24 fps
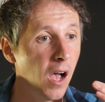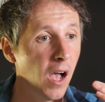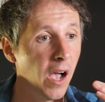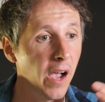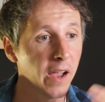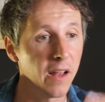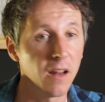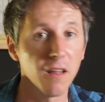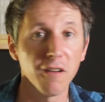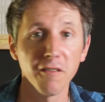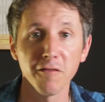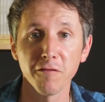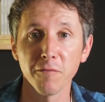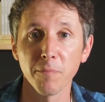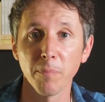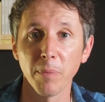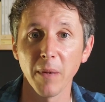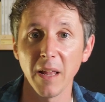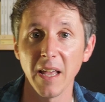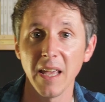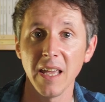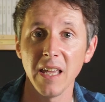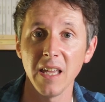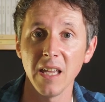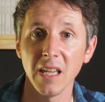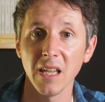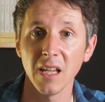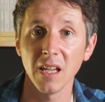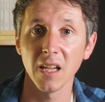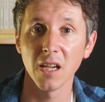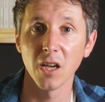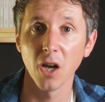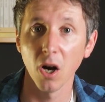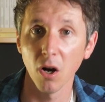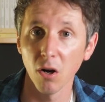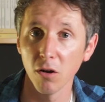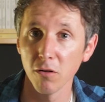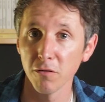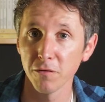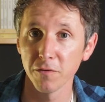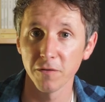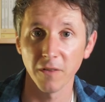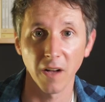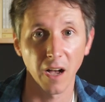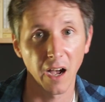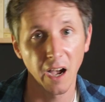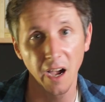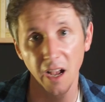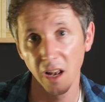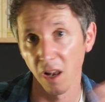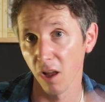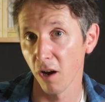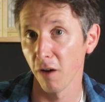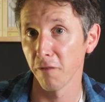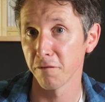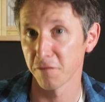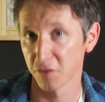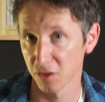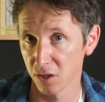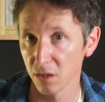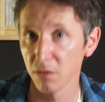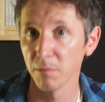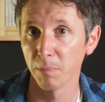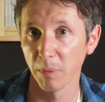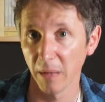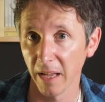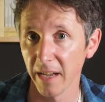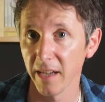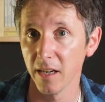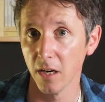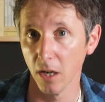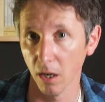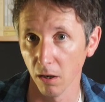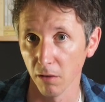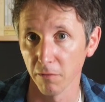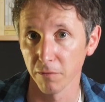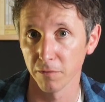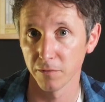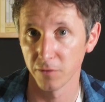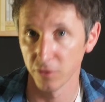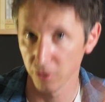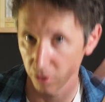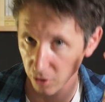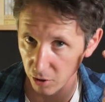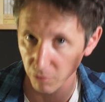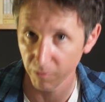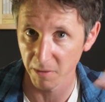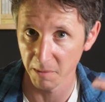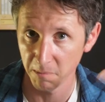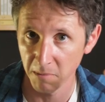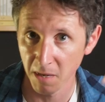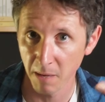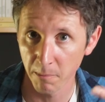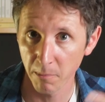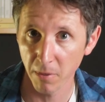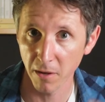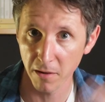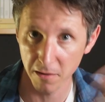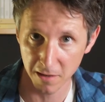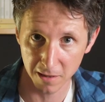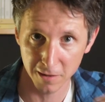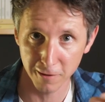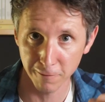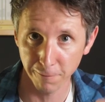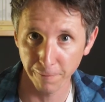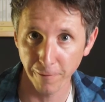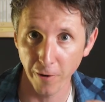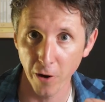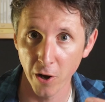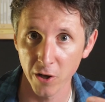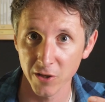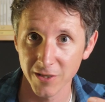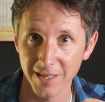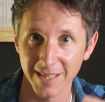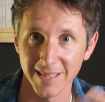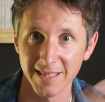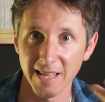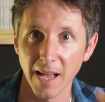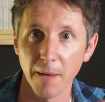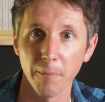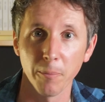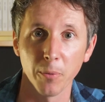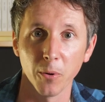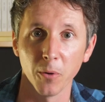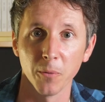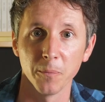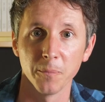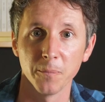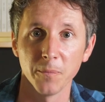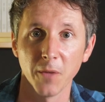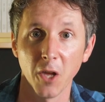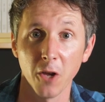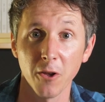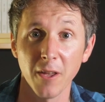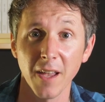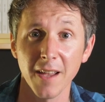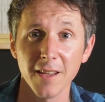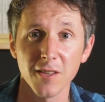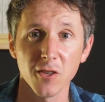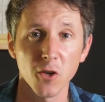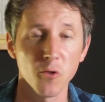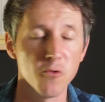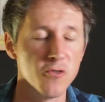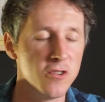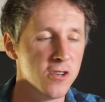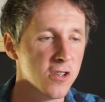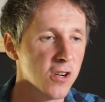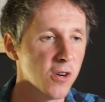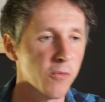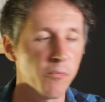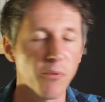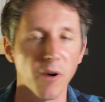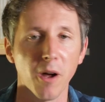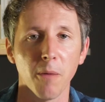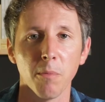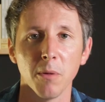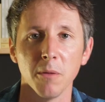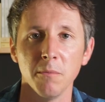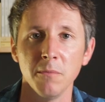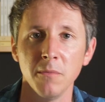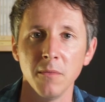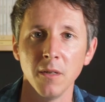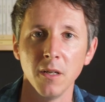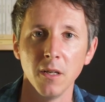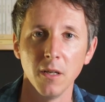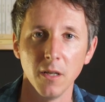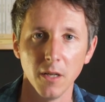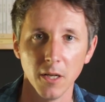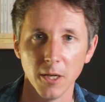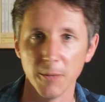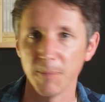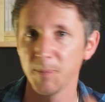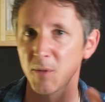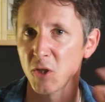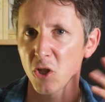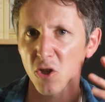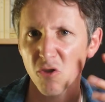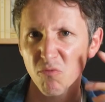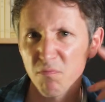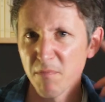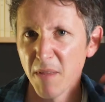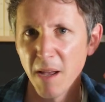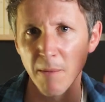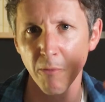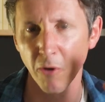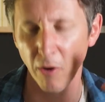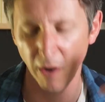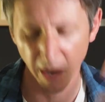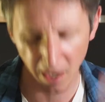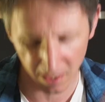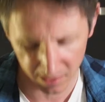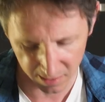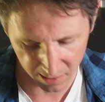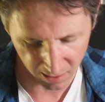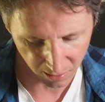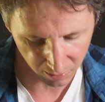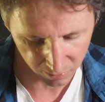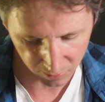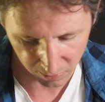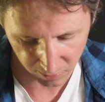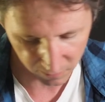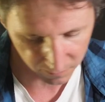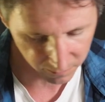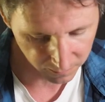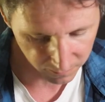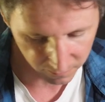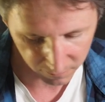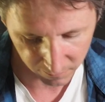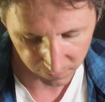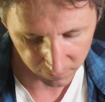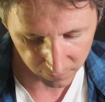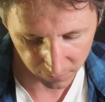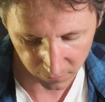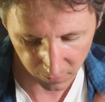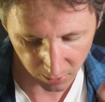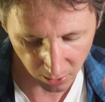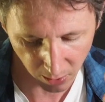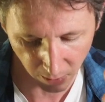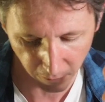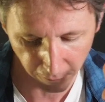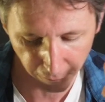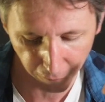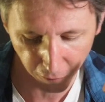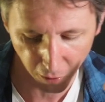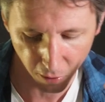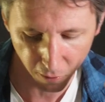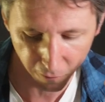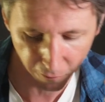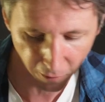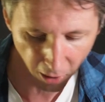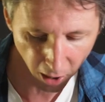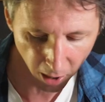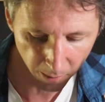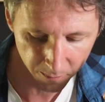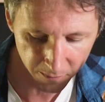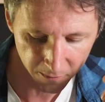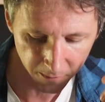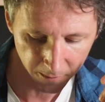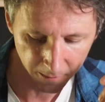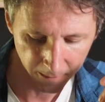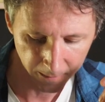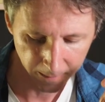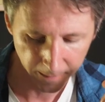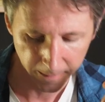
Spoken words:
I love playing golf. I love to play golf. Do you remember this first example? Okay, so no problem. Just memorize those, few verbs.